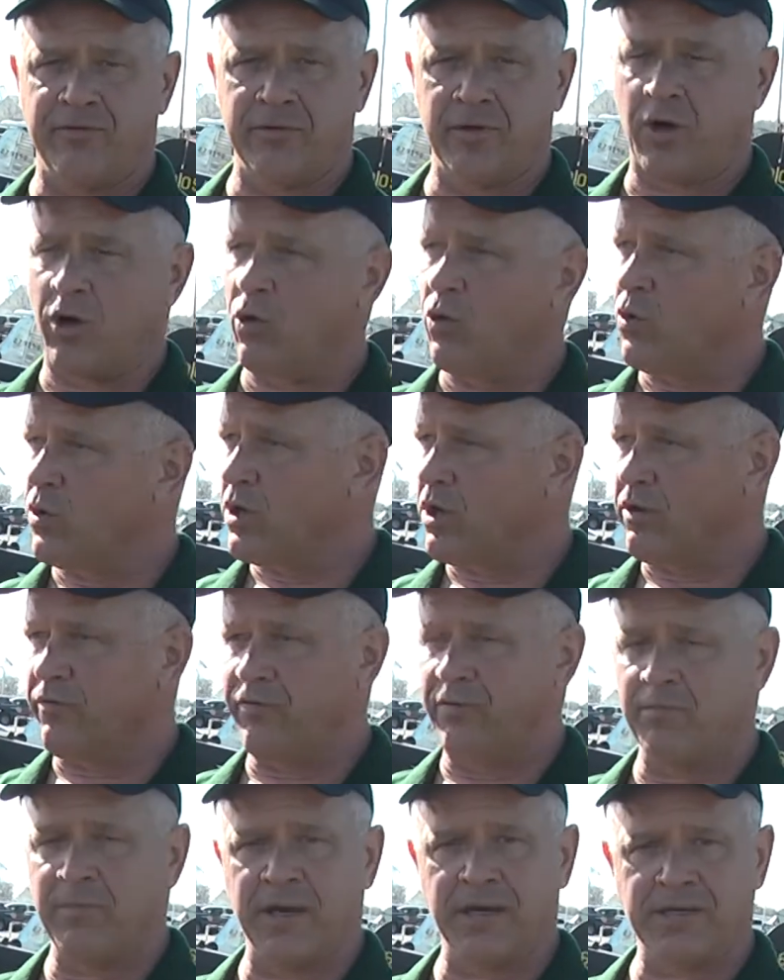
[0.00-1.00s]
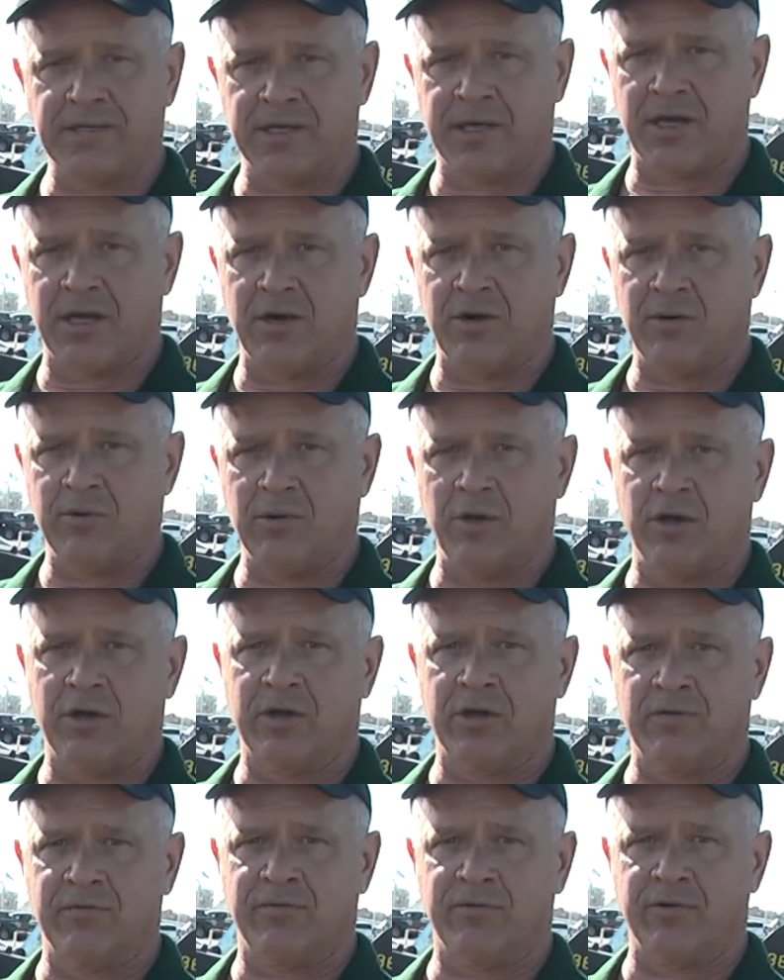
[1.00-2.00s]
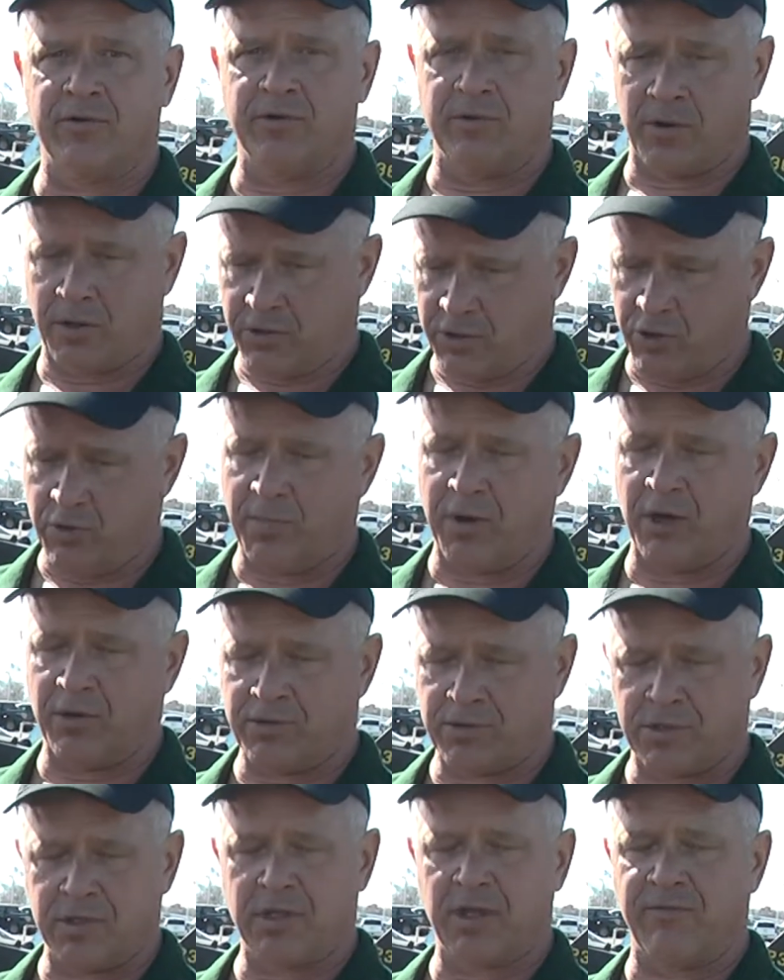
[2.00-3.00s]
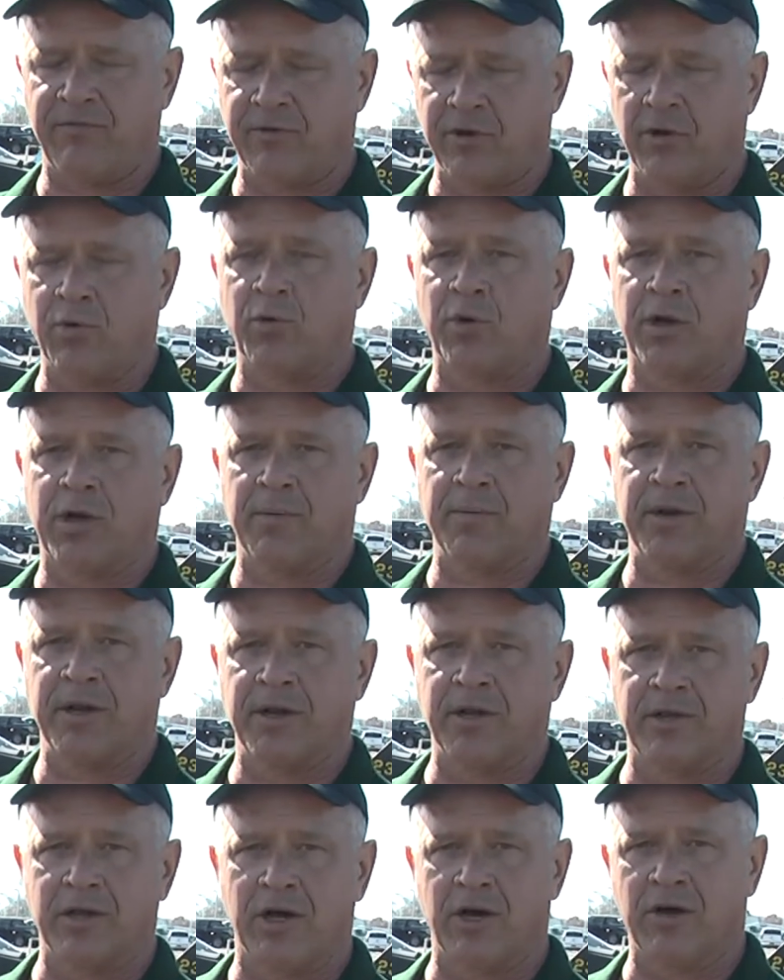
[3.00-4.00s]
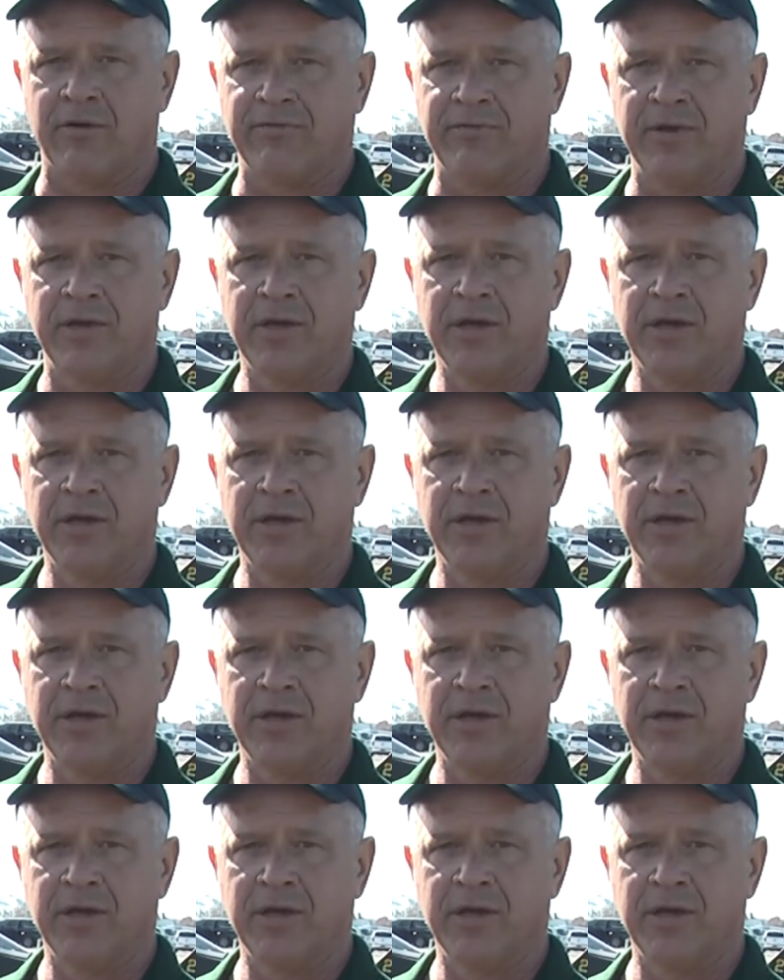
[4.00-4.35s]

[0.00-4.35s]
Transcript: the whole Gulf of Mexico, looking for uh, U-boats that they feared were coming into the Gulf